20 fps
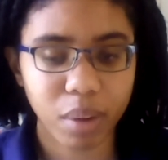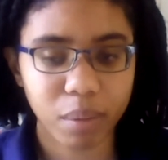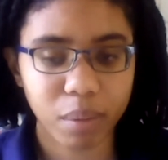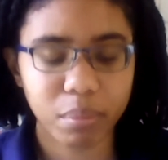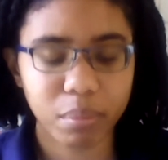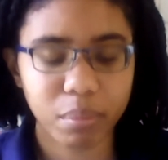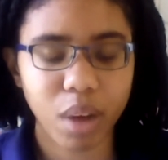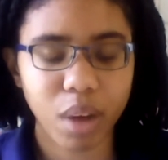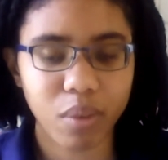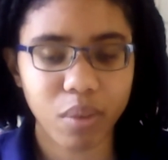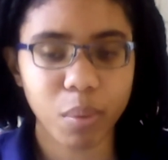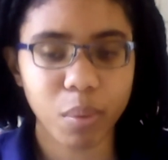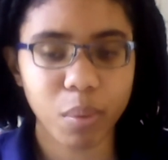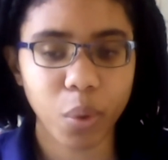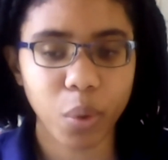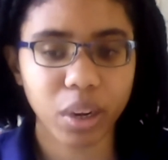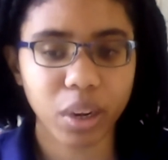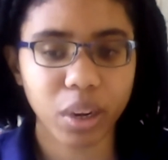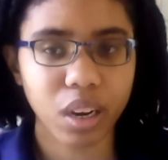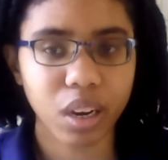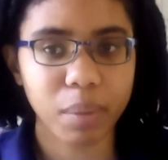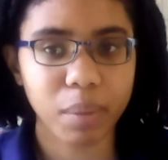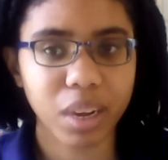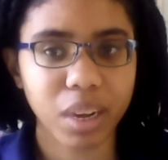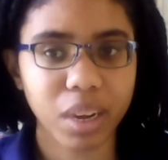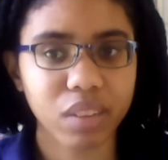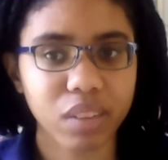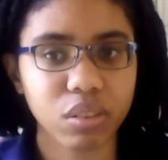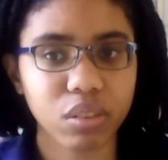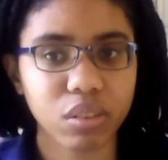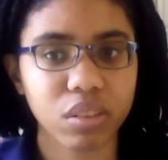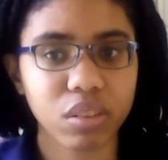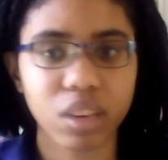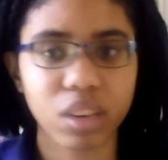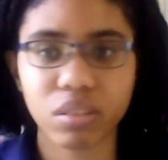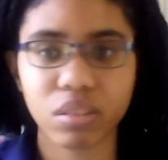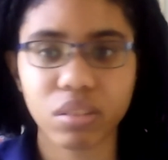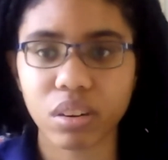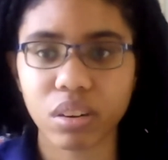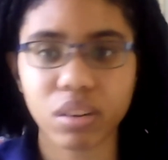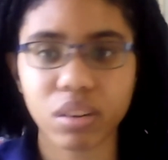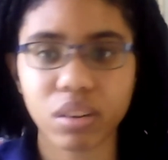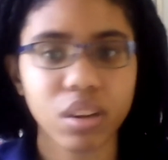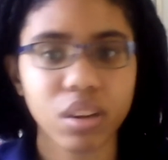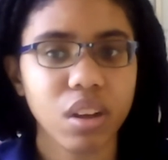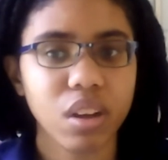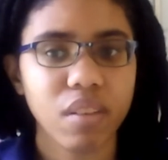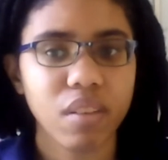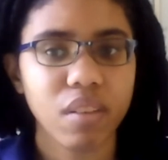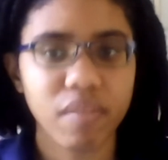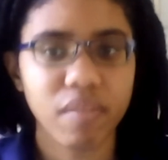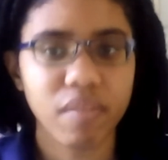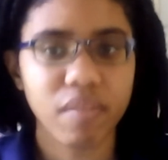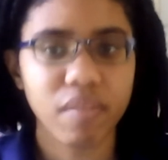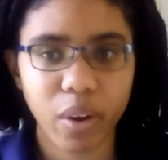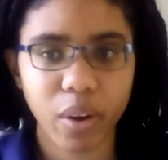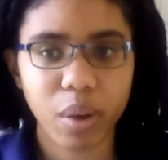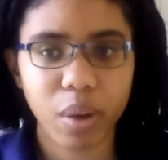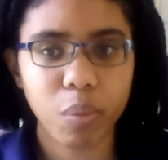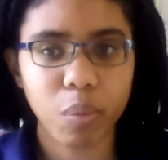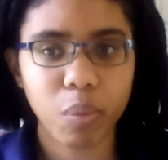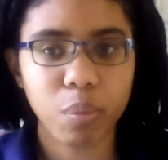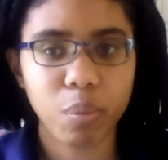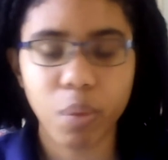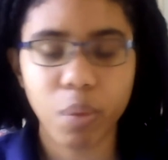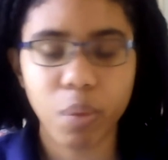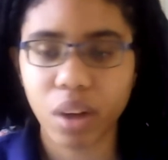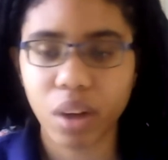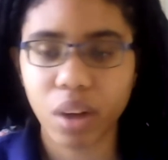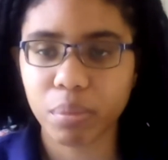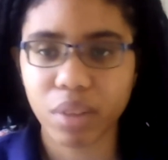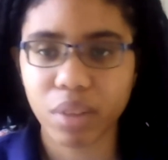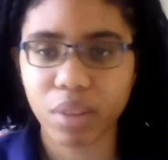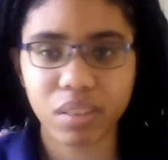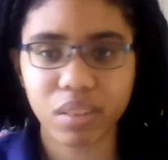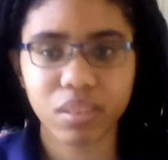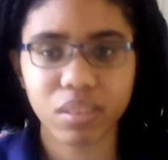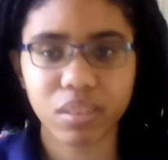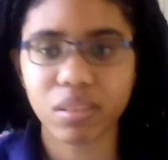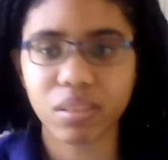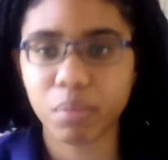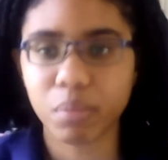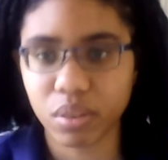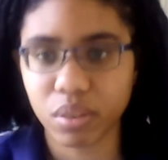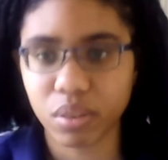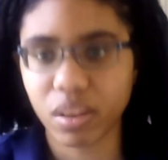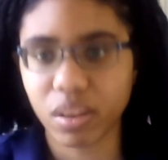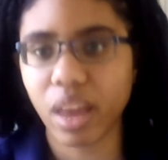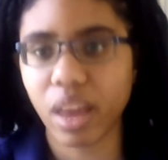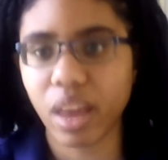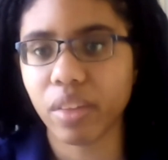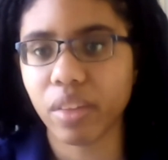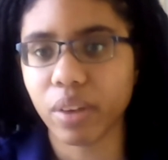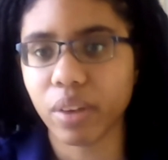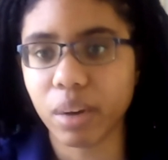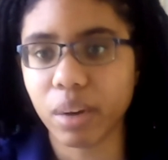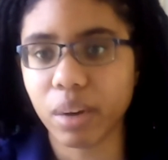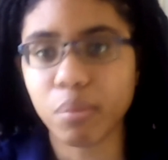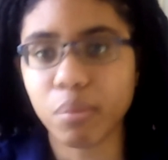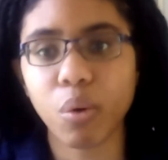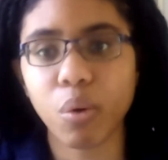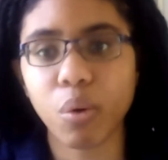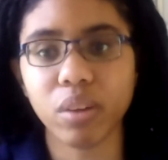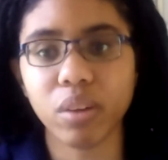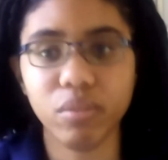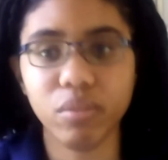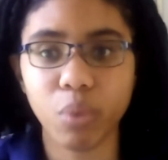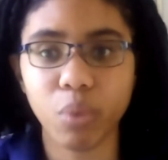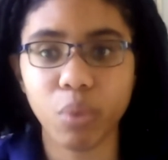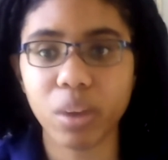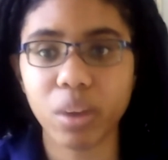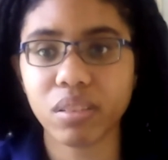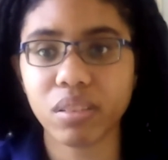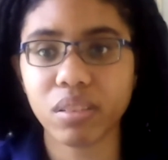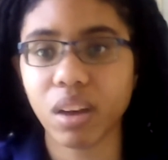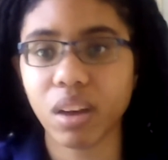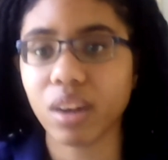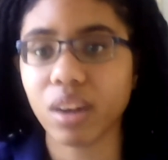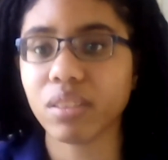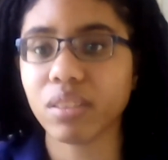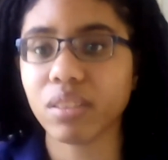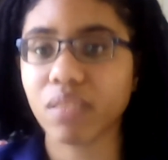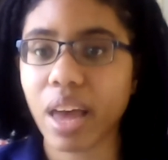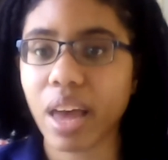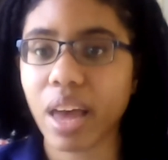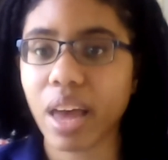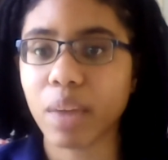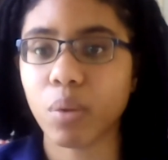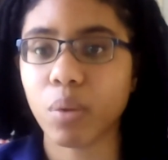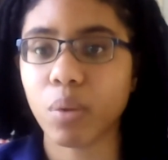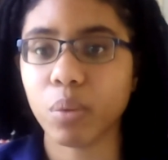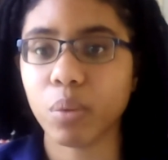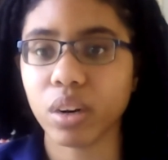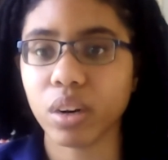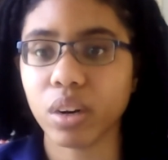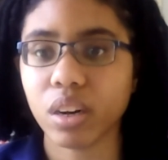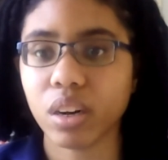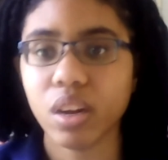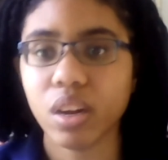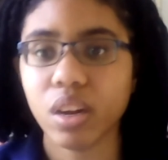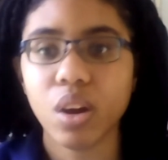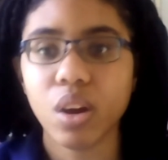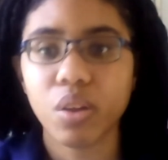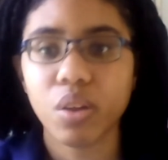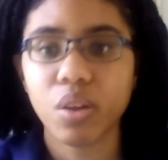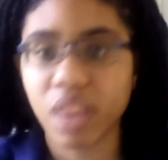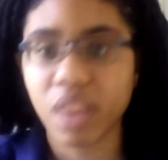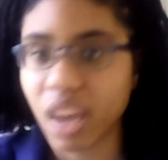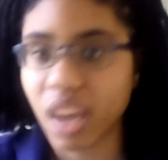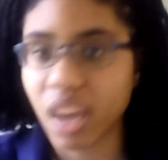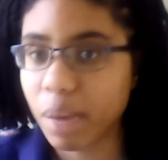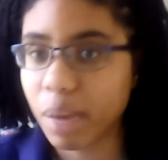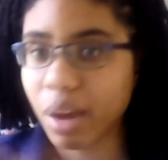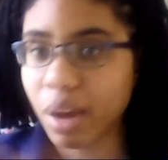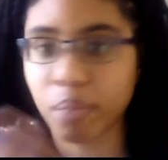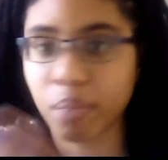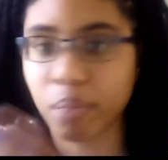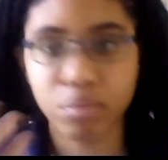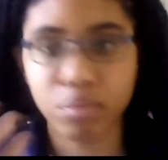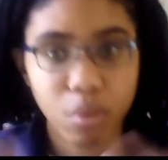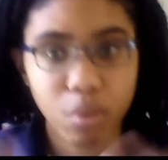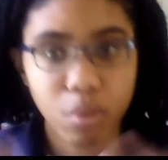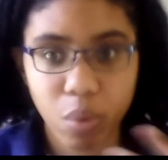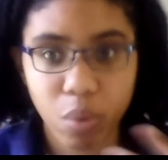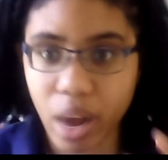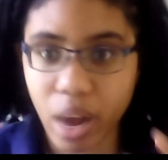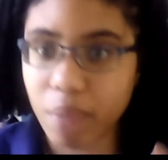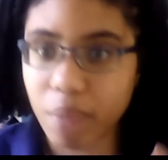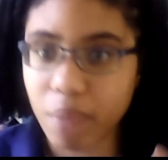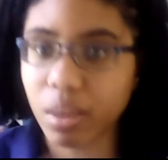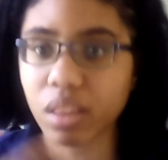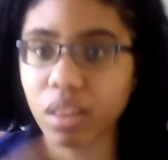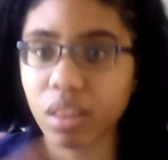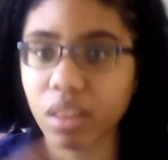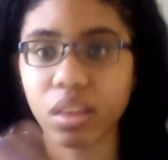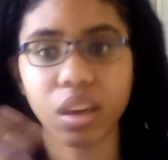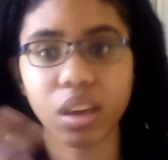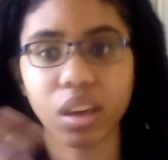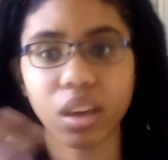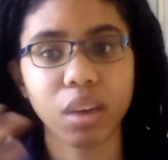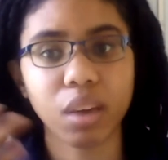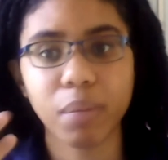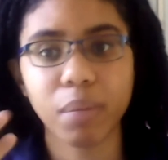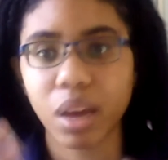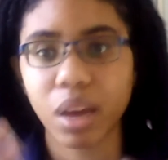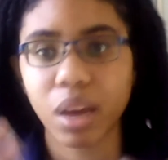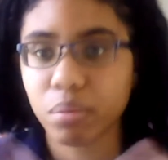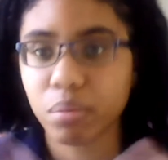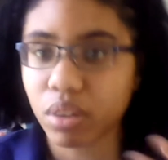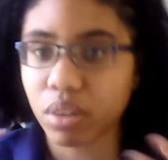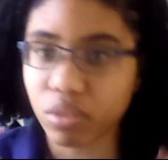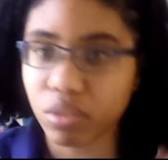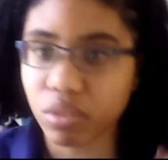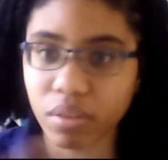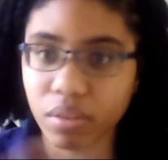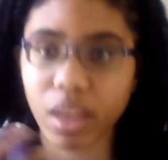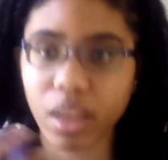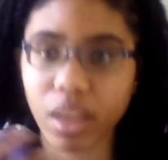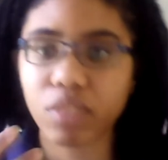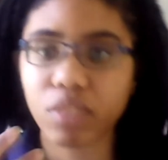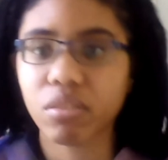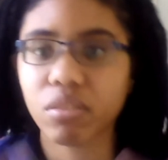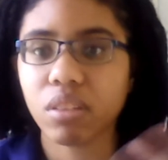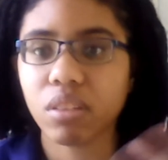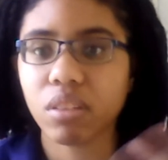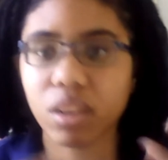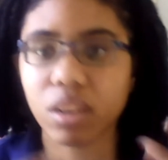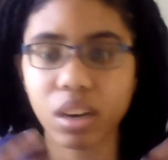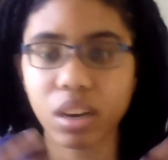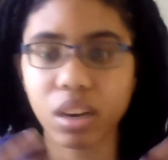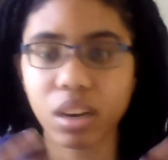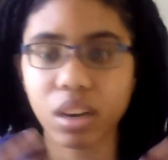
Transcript: Memorial Alumni Association are very well present and put together, and an important voice on our site when we're thinking about programming, thinking about preservation. And